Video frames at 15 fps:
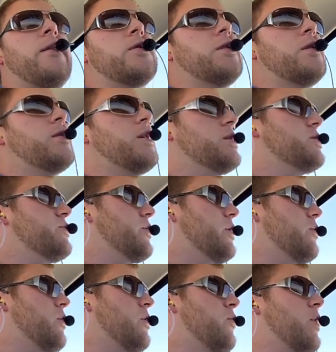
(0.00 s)
have a 10,000
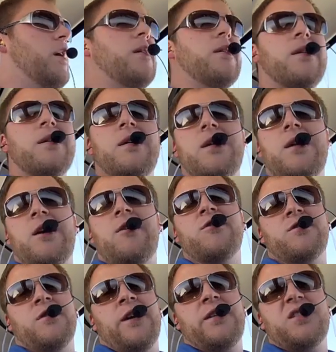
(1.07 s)
foot runway, and
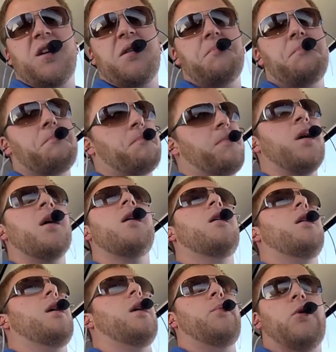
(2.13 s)
it's nighttime,
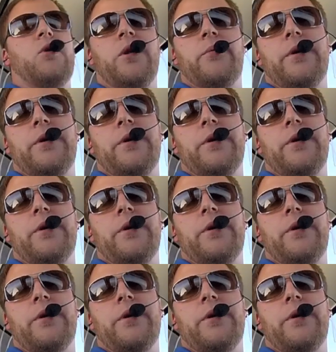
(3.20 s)
I'm pulling the